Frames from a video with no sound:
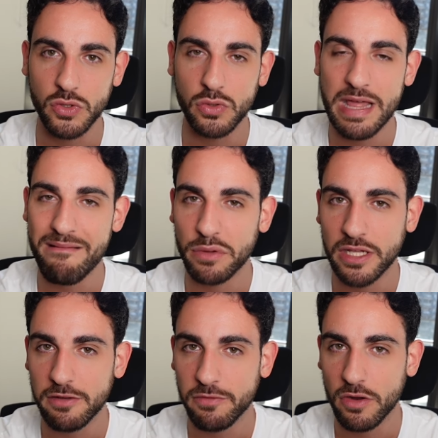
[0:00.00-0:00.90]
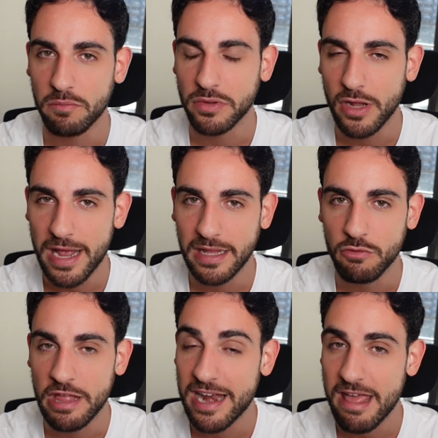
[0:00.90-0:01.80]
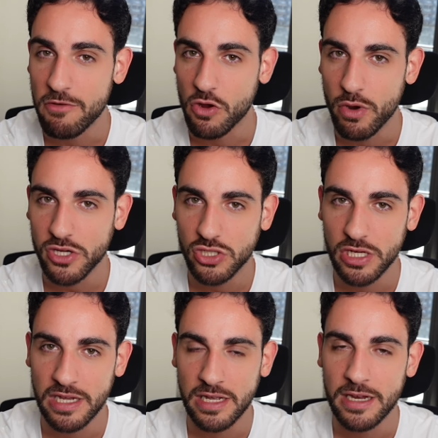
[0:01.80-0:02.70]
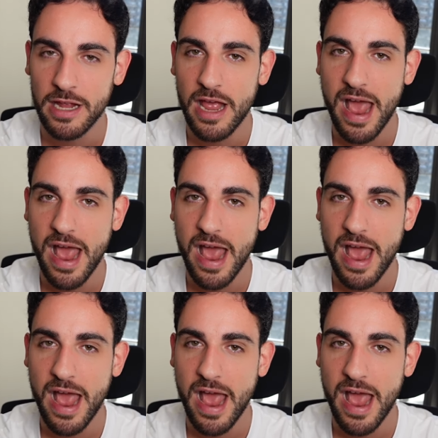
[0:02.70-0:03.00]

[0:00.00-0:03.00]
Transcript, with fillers: took that belief on blindly without ever questioning it.